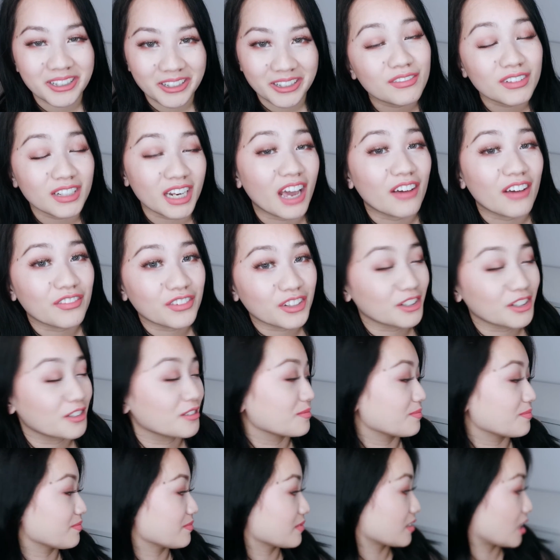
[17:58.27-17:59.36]
Even
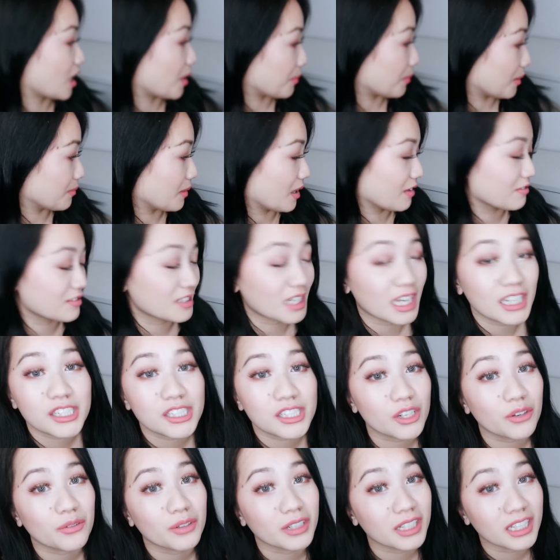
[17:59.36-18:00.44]
after couple months, I
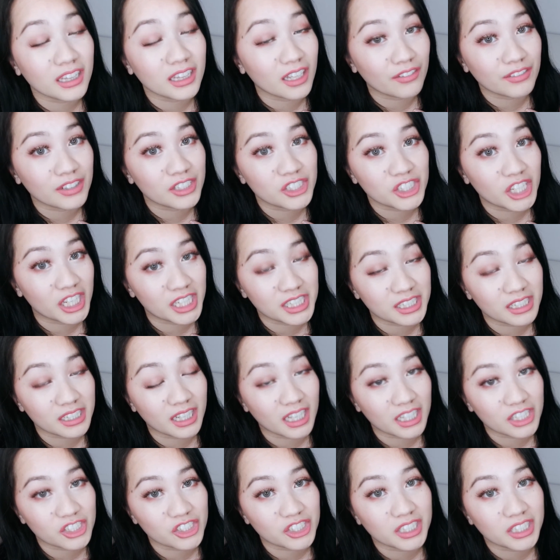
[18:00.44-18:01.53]
still really love the shade
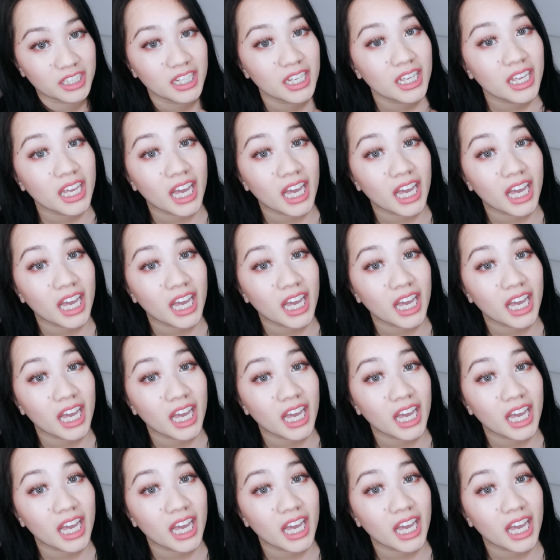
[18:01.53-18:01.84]
selection.